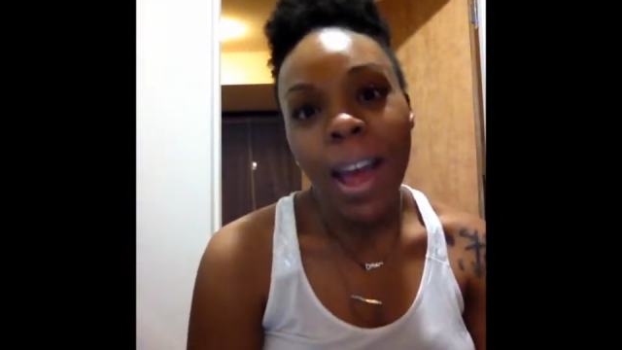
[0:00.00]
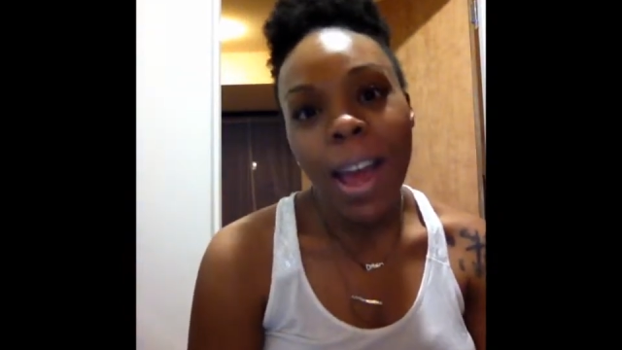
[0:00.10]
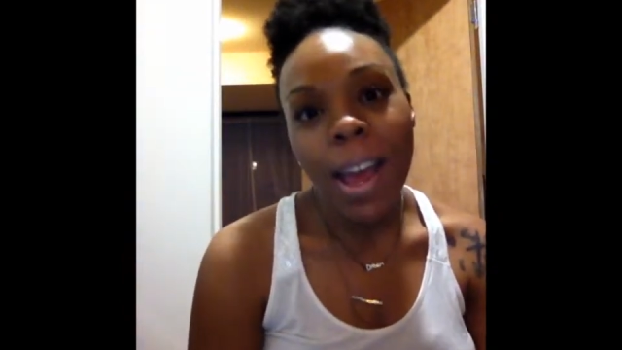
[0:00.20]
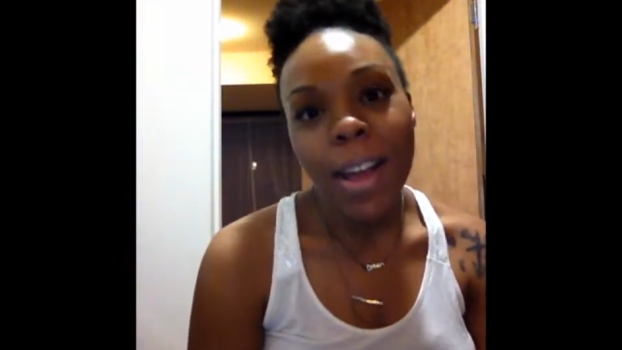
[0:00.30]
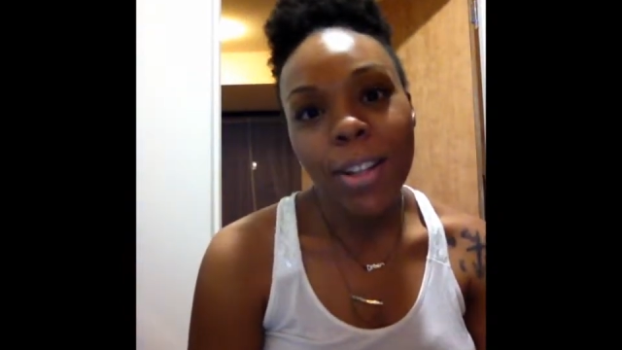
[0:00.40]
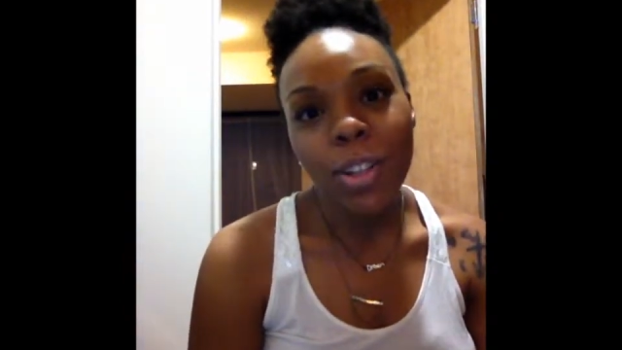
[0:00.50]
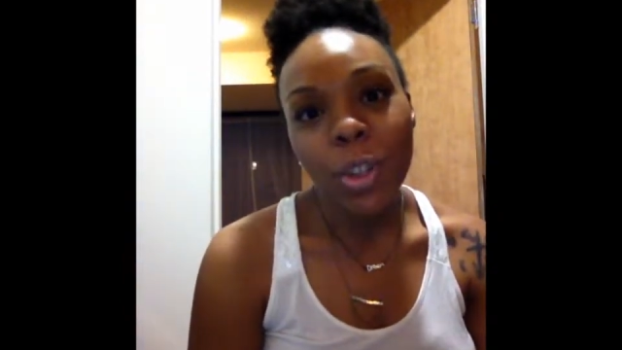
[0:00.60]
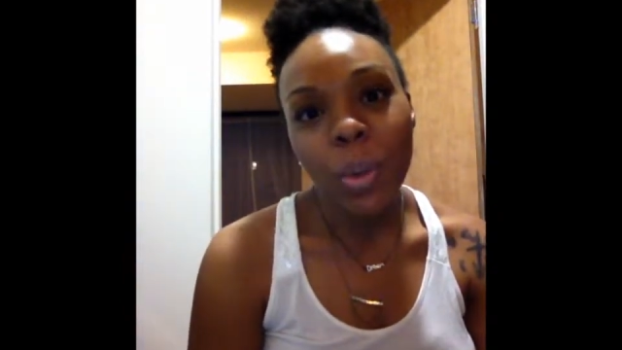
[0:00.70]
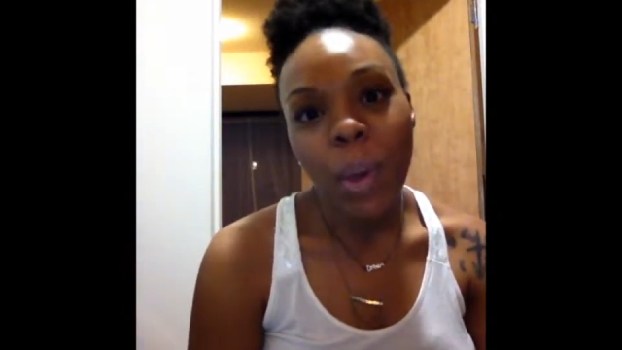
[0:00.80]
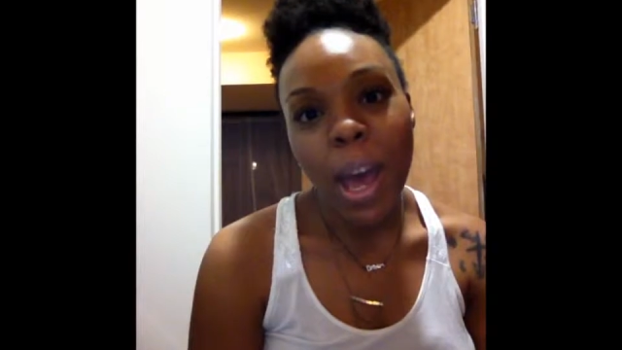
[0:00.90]
and
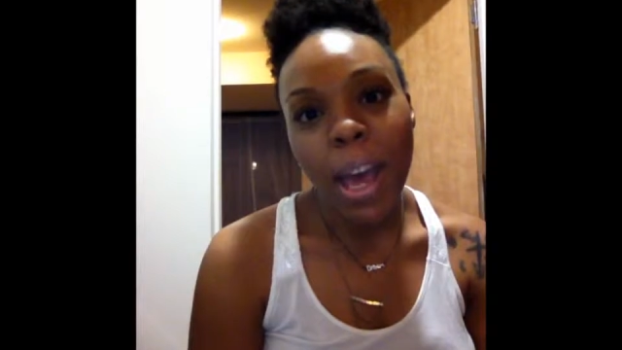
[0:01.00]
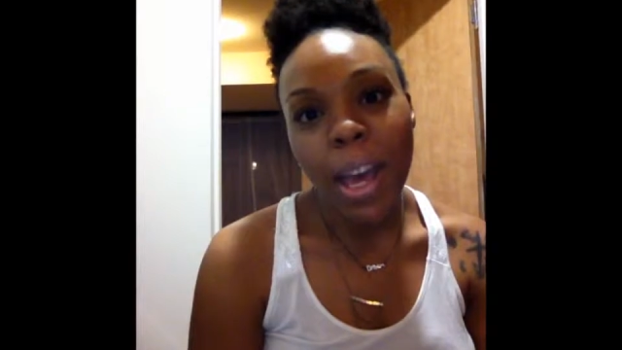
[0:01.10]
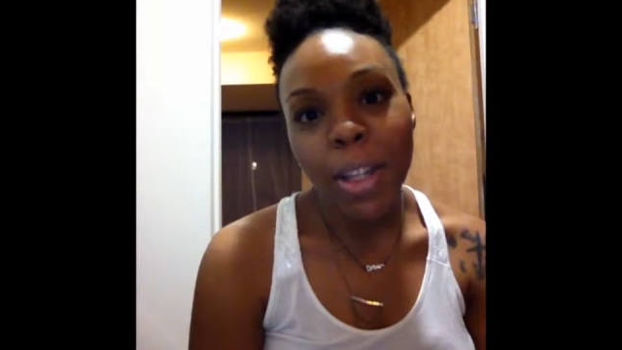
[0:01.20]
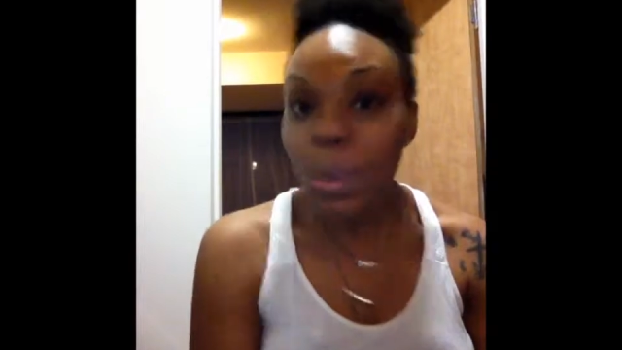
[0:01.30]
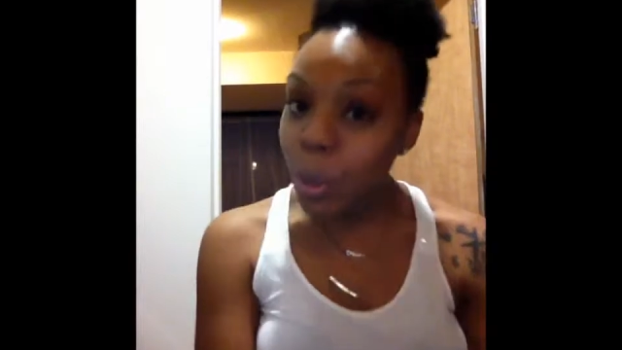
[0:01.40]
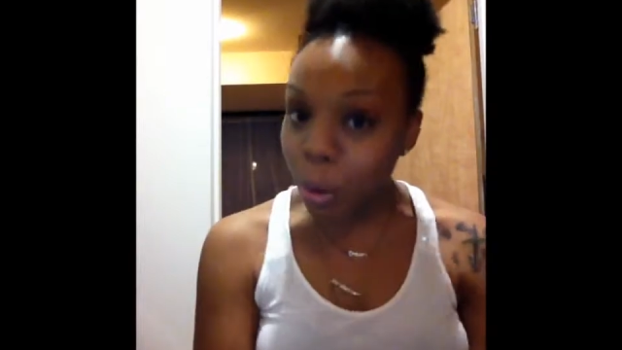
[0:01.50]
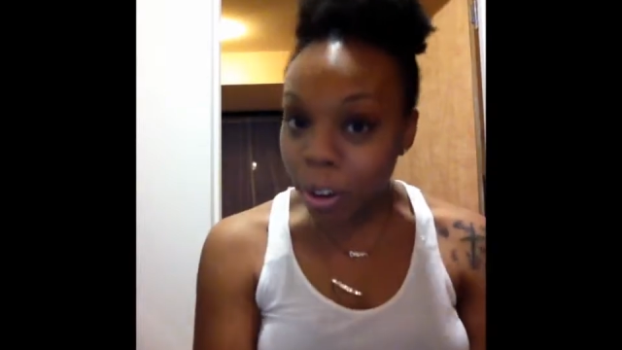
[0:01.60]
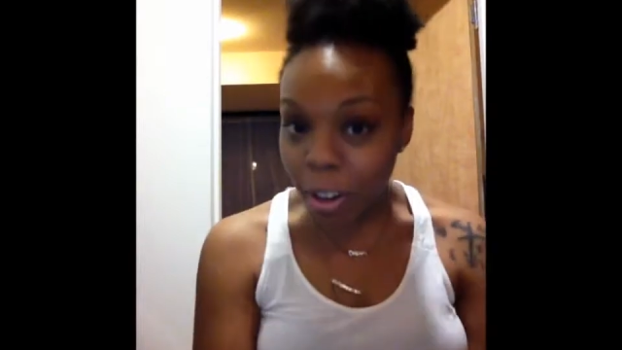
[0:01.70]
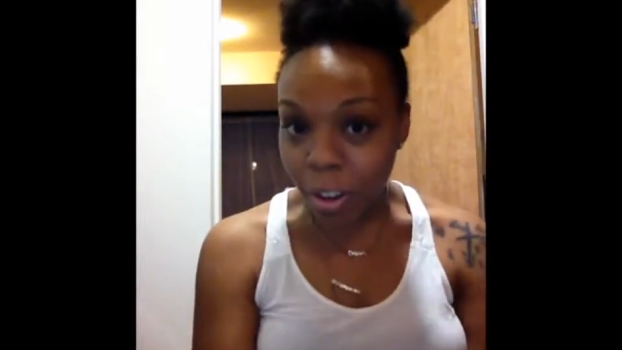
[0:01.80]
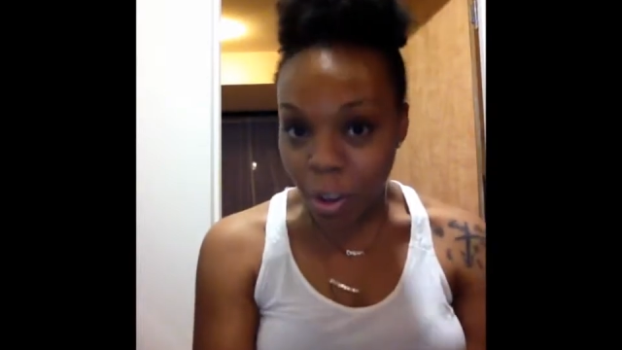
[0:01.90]
do a
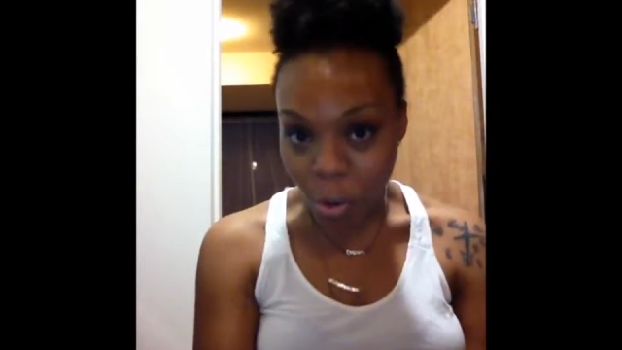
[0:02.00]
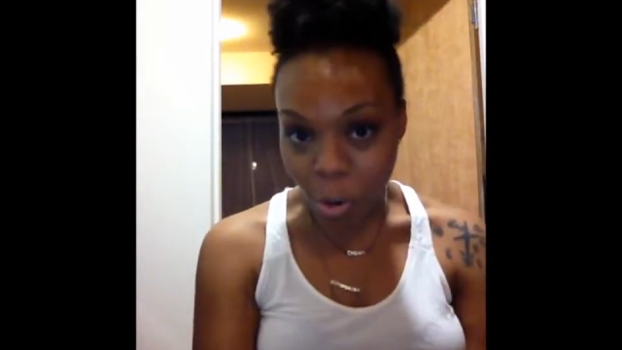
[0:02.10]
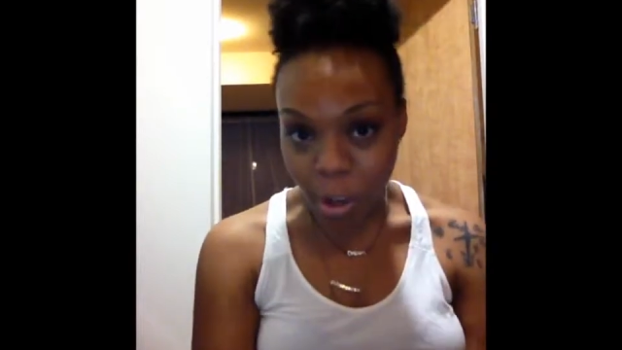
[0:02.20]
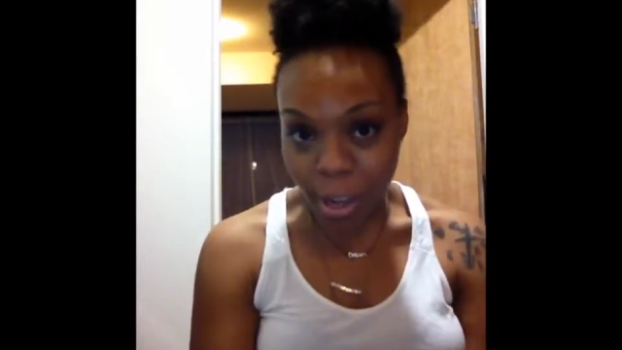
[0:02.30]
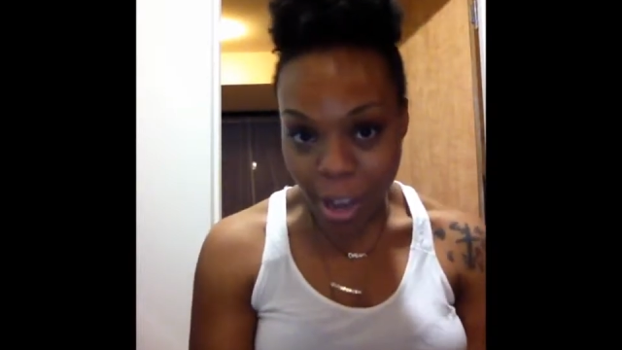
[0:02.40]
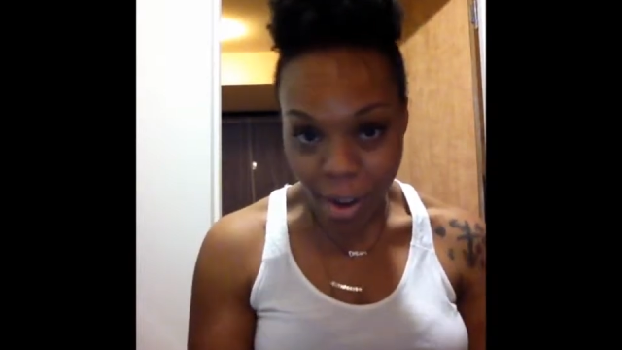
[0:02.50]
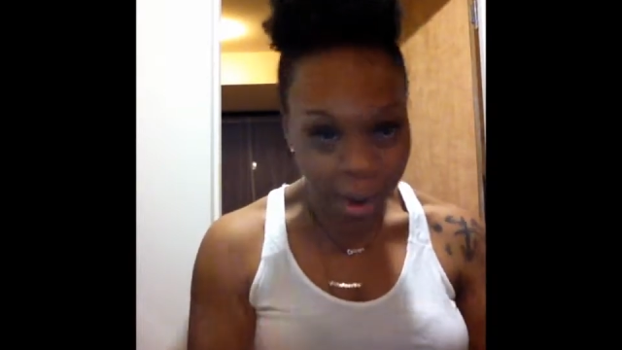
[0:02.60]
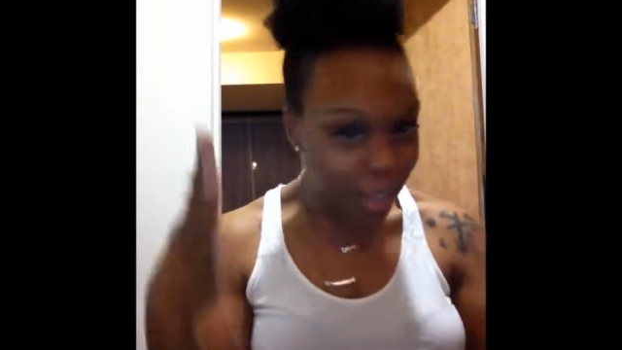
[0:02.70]
tutorial on how I